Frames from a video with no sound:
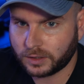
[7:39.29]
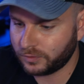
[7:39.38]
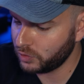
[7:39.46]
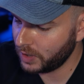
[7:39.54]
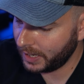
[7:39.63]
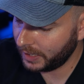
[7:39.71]
if
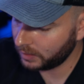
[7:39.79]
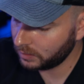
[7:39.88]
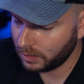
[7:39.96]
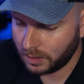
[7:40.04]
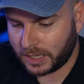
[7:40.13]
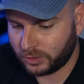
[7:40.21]
you can,
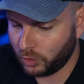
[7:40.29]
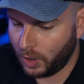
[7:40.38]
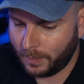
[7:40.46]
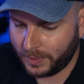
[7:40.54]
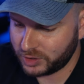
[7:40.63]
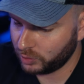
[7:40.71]
I don't know
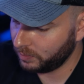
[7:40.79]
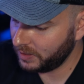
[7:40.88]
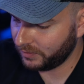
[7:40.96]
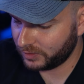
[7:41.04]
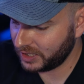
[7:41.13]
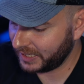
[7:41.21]
how much it would be,
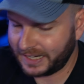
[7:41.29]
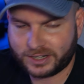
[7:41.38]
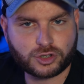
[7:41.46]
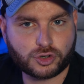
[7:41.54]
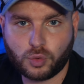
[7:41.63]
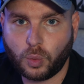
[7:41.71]
if it's like an
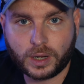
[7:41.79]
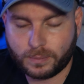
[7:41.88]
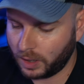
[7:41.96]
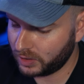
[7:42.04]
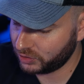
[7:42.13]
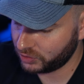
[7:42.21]
extra 20
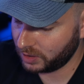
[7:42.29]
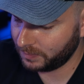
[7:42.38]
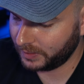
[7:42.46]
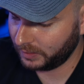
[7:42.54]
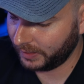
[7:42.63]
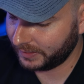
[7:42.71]
bucks or
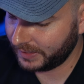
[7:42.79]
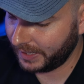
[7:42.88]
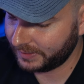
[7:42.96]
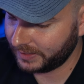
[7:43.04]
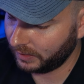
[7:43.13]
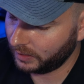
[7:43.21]
something like
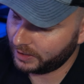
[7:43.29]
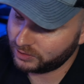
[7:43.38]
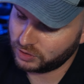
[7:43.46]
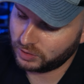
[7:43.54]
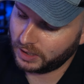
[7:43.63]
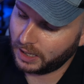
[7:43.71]
that, that allows
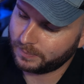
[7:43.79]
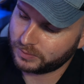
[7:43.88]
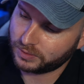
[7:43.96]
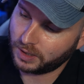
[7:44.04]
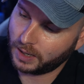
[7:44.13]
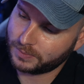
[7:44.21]
you the
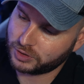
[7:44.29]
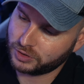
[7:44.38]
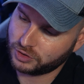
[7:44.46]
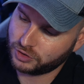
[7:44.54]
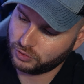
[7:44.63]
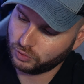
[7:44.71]

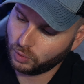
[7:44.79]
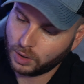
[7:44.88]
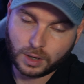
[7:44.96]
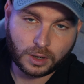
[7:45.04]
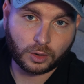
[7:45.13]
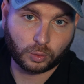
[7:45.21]
option to
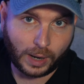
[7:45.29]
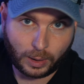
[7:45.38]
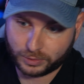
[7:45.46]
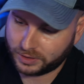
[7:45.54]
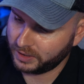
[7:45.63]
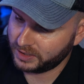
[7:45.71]

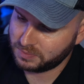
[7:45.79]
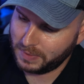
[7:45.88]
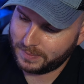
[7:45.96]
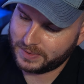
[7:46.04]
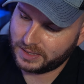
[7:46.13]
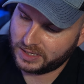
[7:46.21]
route things.
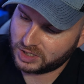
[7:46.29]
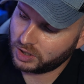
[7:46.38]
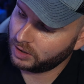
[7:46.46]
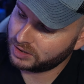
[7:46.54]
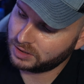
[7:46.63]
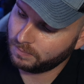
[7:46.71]
Maybe these
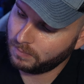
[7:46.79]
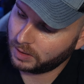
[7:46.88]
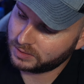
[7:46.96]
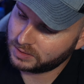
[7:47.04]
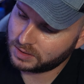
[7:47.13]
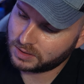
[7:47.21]
custom
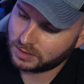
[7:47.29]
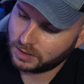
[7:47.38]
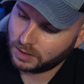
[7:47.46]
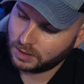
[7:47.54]
buttons